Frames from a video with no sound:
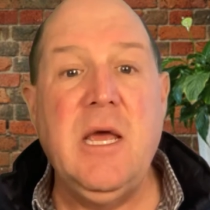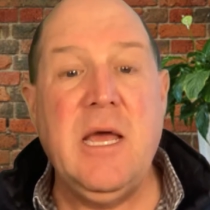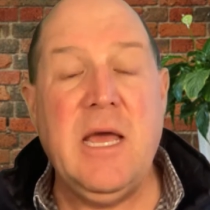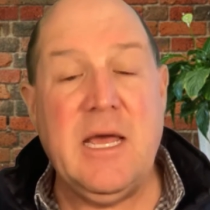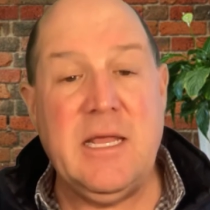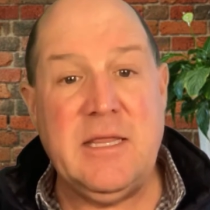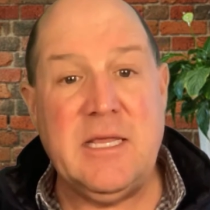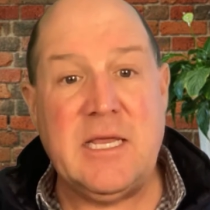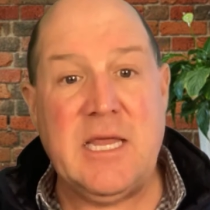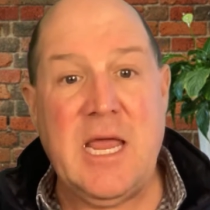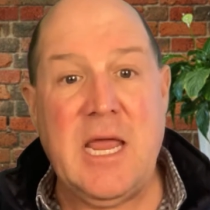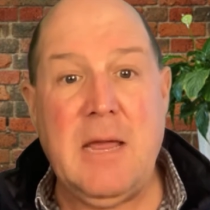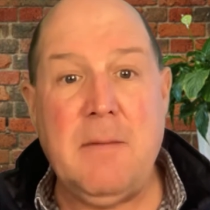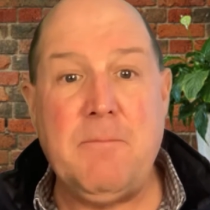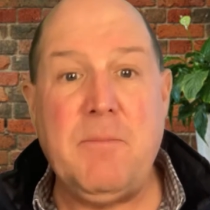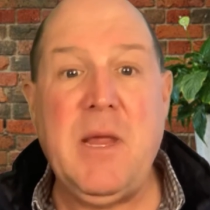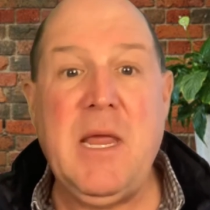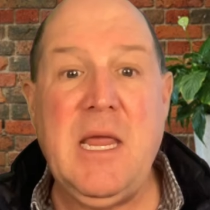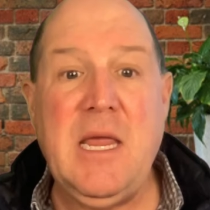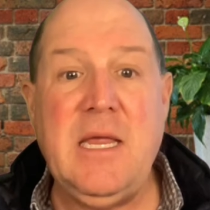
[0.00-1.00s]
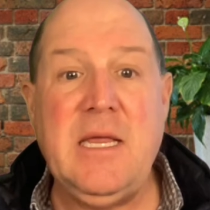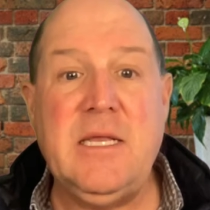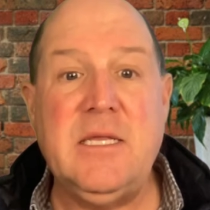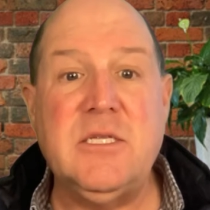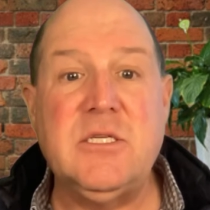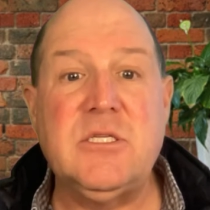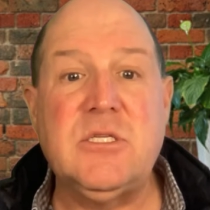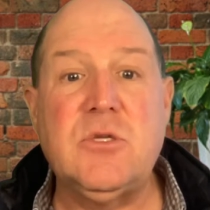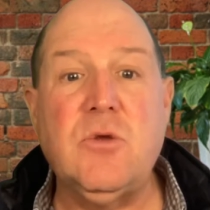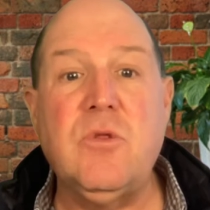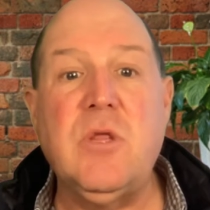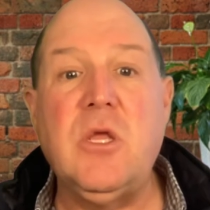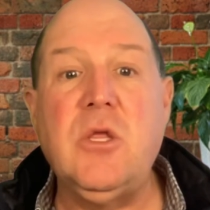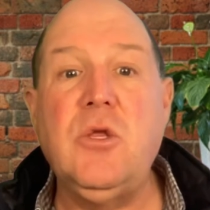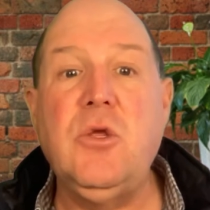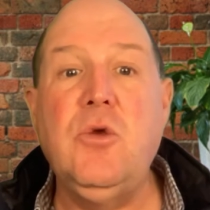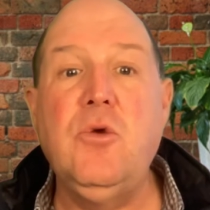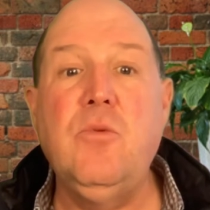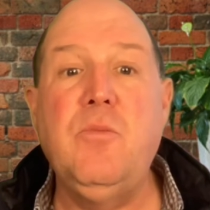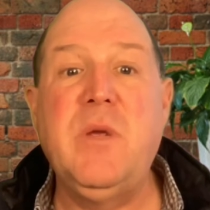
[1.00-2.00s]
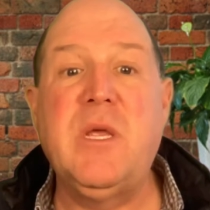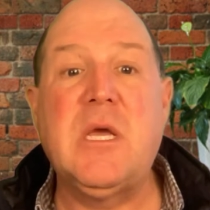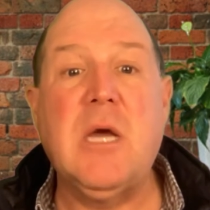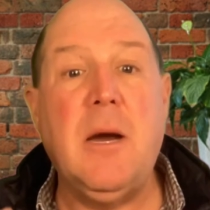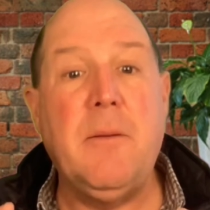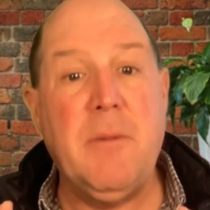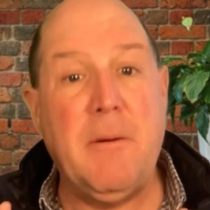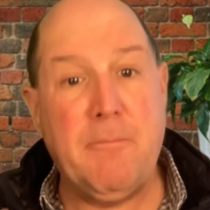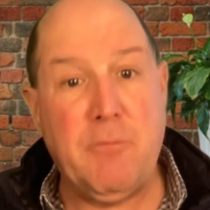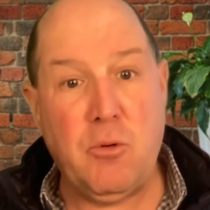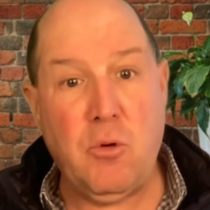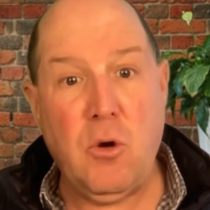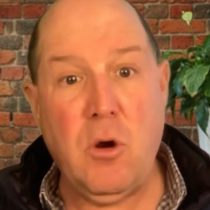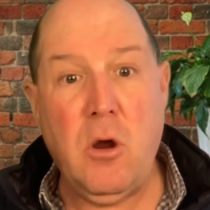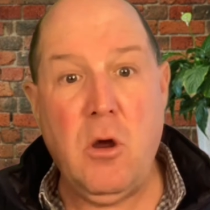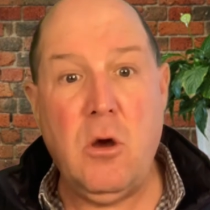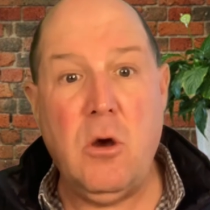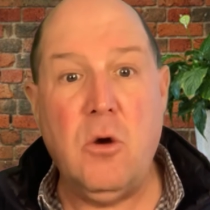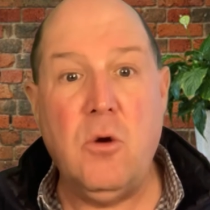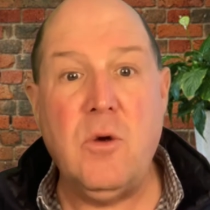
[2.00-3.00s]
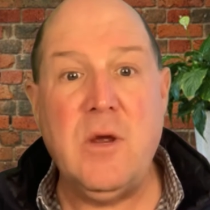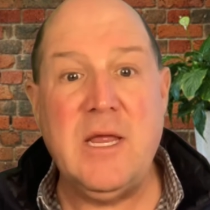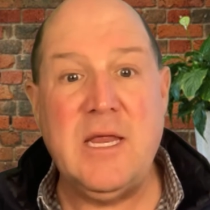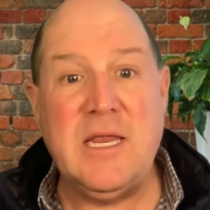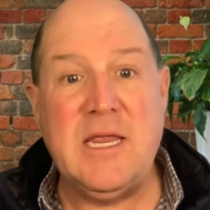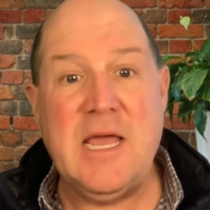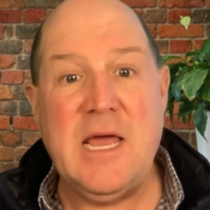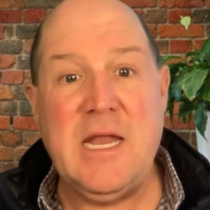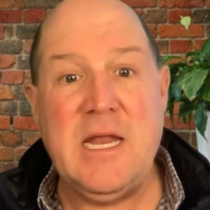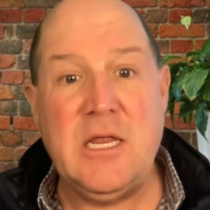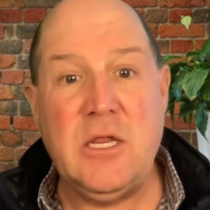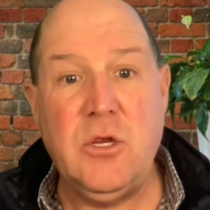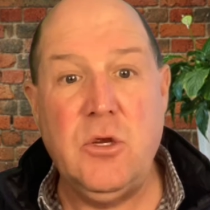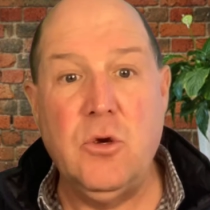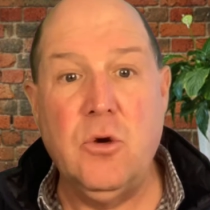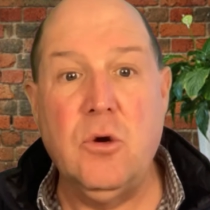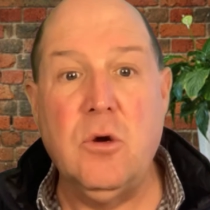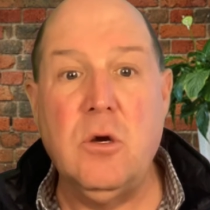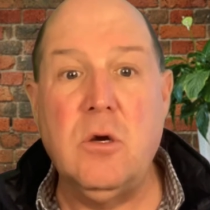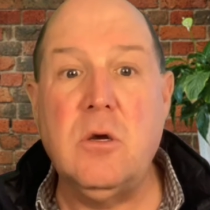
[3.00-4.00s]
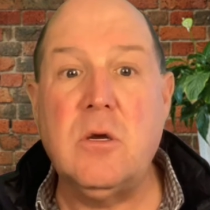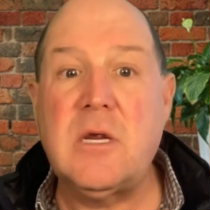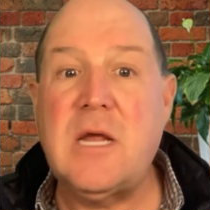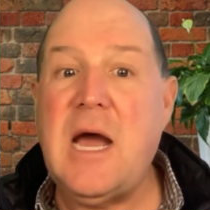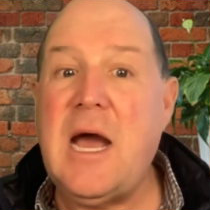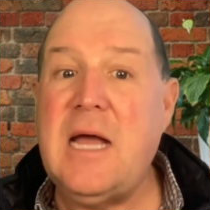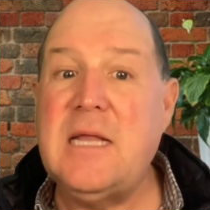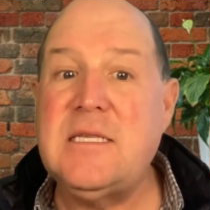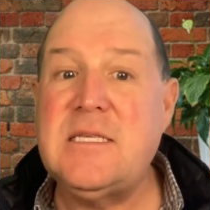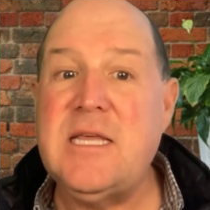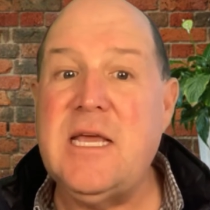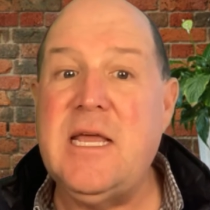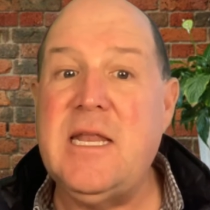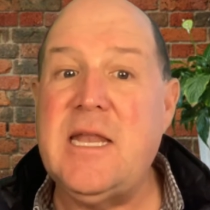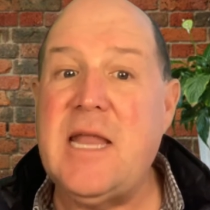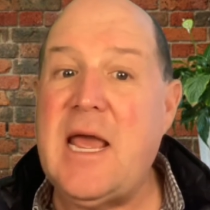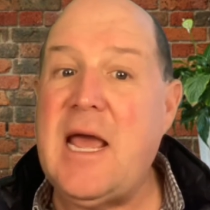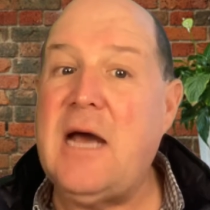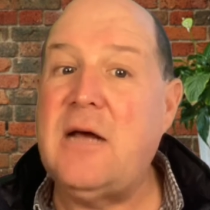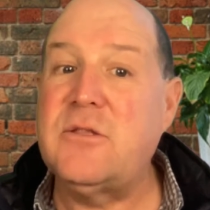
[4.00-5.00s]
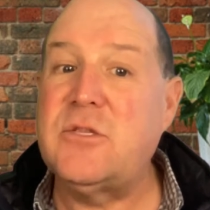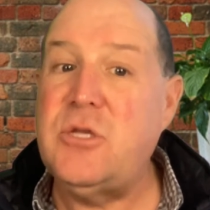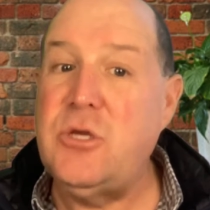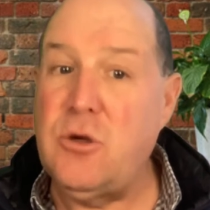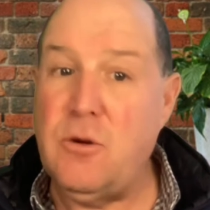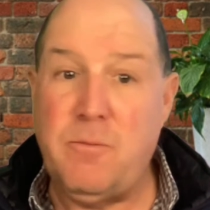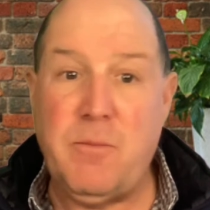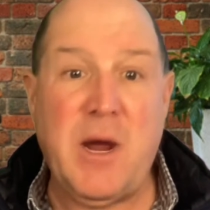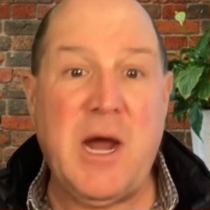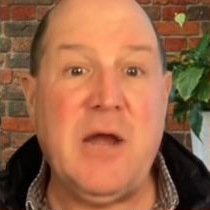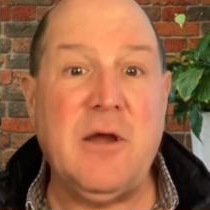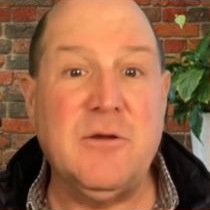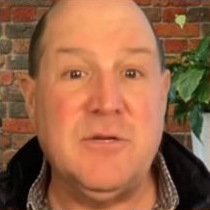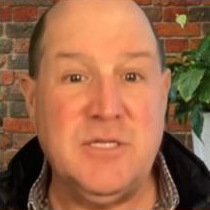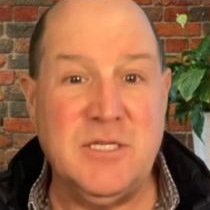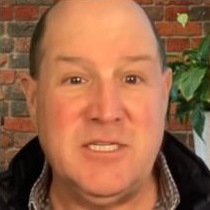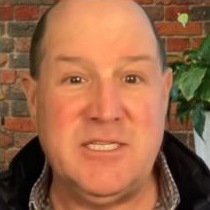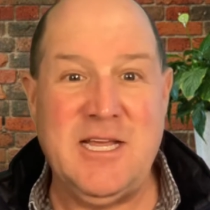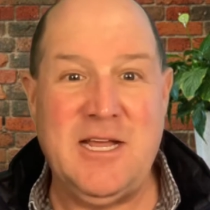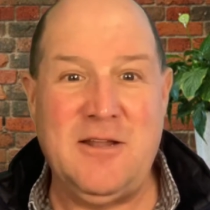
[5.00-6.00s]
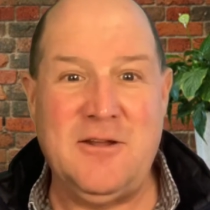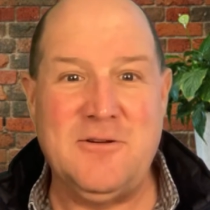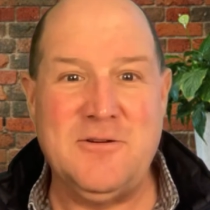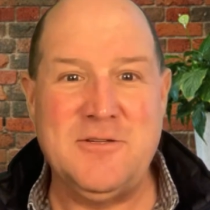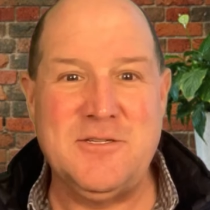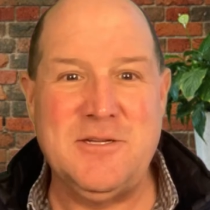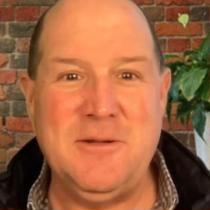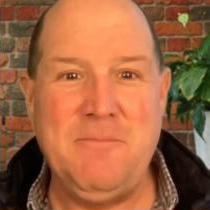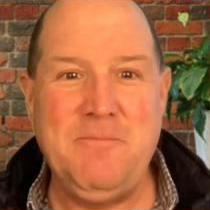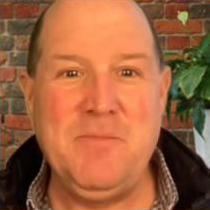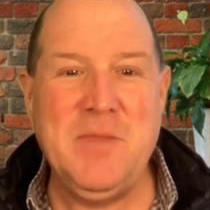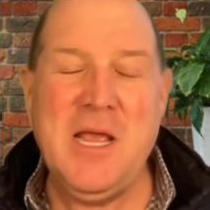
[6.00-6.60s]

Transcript: and the campaigns so that you become a pro in getting your content out to your buyers and sellers.